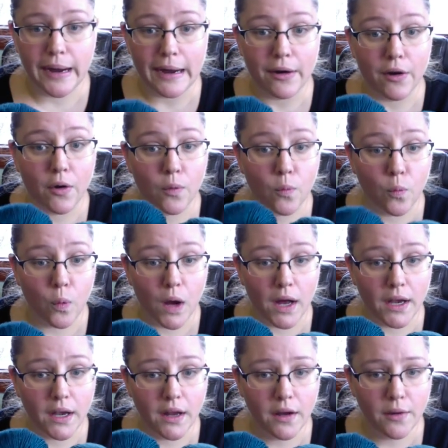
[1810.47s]
arrow
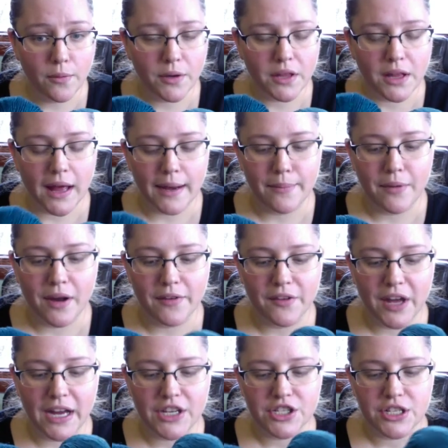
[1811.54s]
one with a lot of
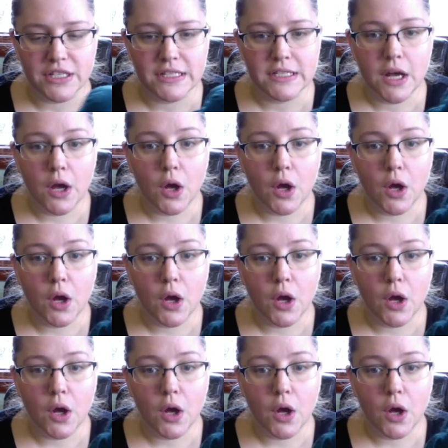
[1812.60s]
modifications,